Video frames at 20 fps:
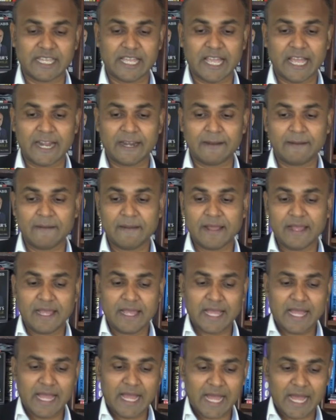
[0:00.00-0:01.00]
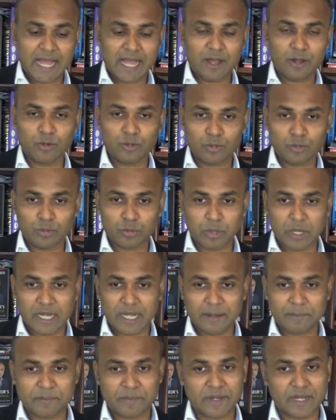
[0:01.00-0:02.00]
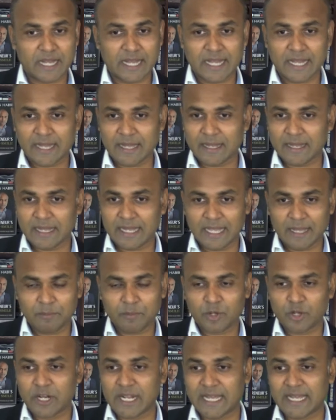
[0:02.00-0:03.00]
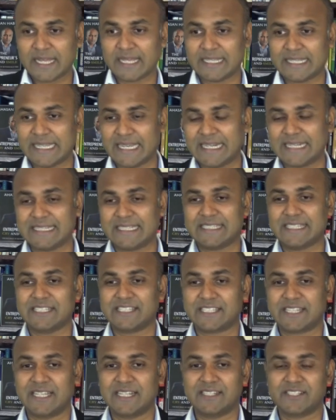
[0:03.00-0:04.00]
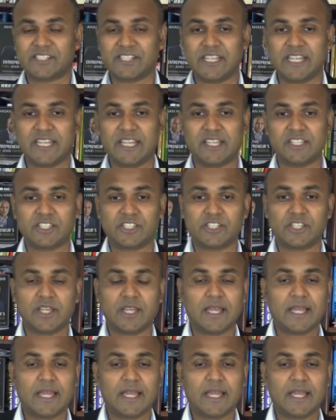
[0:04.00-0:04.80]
And how I'm gonna get these skills is